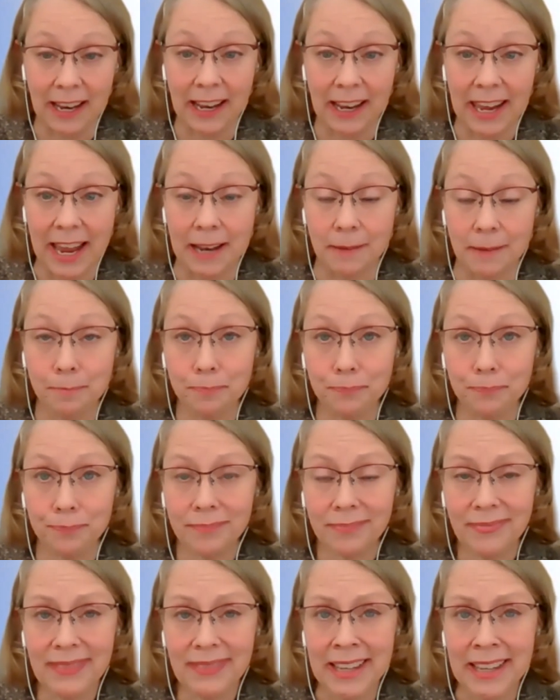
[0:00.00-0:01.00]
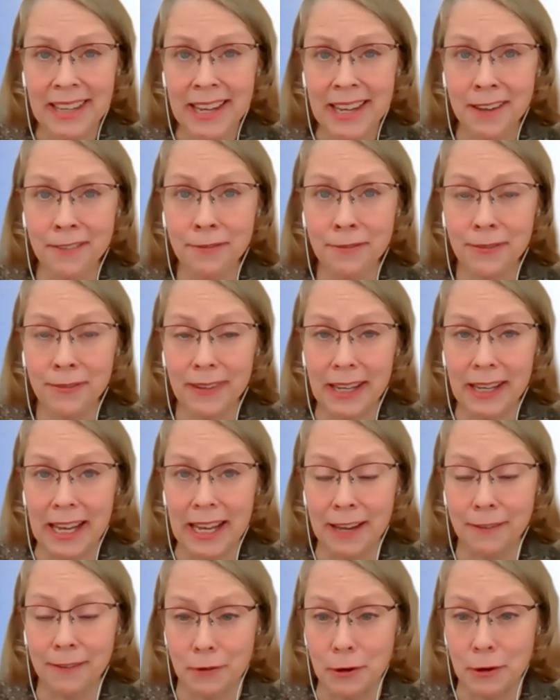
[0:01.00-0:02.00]
Again, if
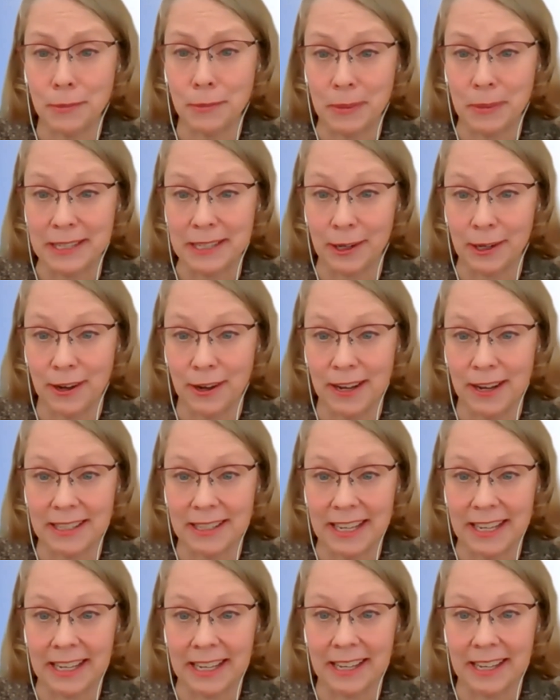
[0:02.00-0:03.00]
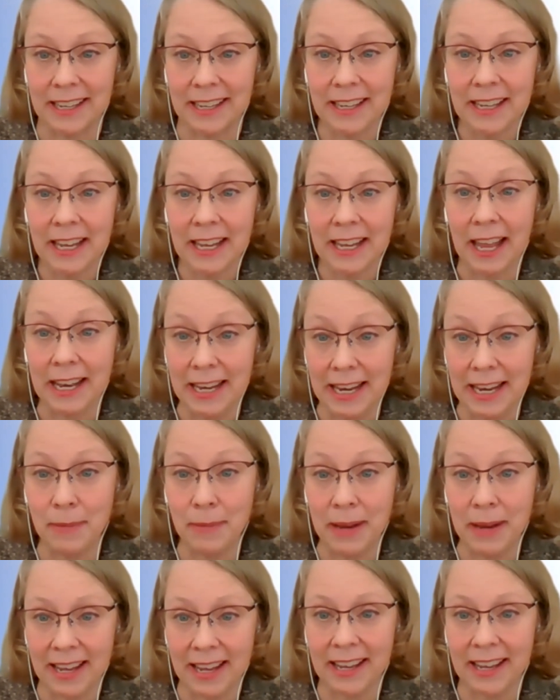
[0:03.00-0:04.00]
nosebleeds are causing
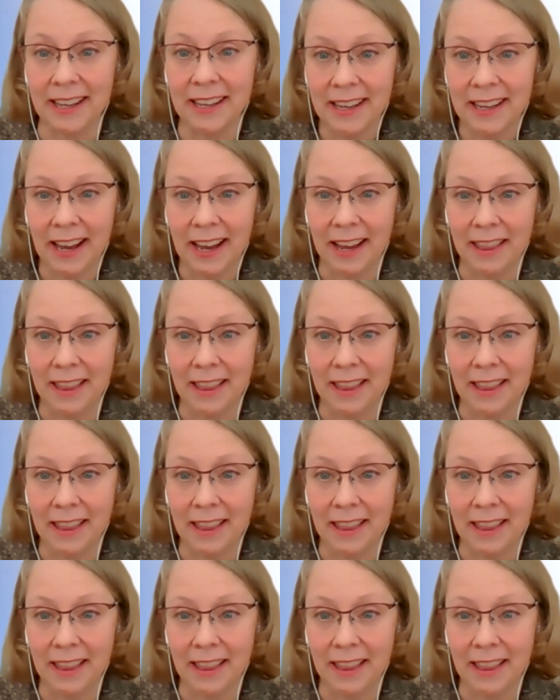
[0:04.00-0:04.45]
anemia, I